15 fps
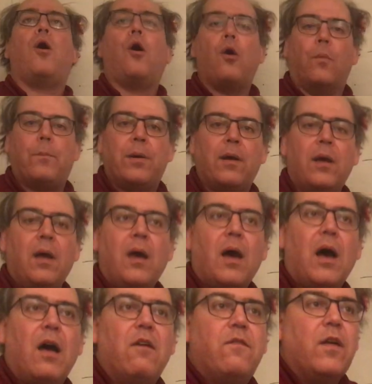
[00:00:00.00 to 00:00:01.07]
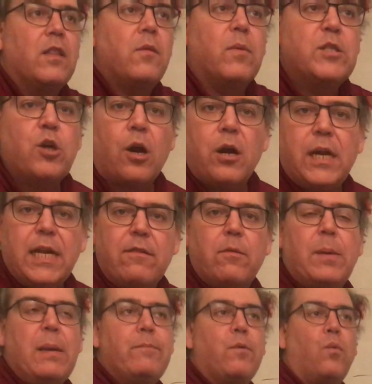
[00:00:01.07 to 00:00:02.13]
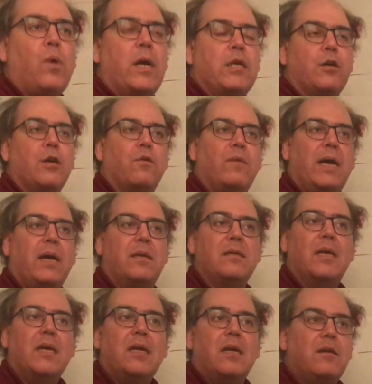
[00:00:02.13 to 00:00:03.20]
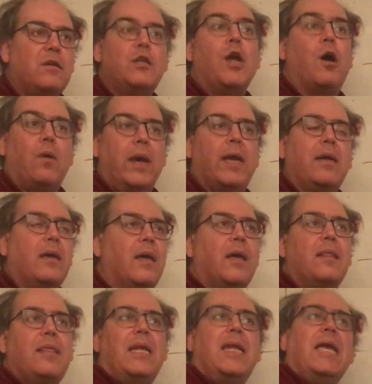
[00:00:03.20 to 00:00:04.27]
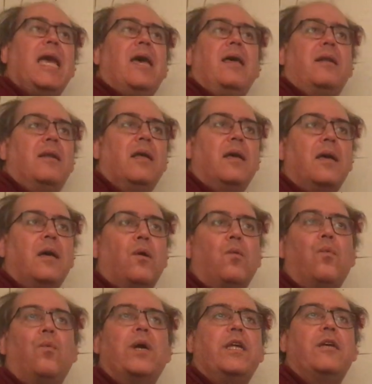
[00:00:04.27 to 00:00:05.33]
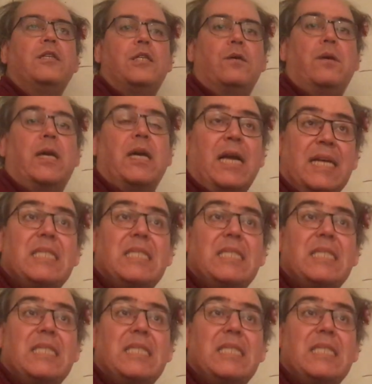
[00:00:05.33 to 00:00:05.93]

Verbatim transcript: hope of the majority of the people wandering around knowing, then again, what are you doing?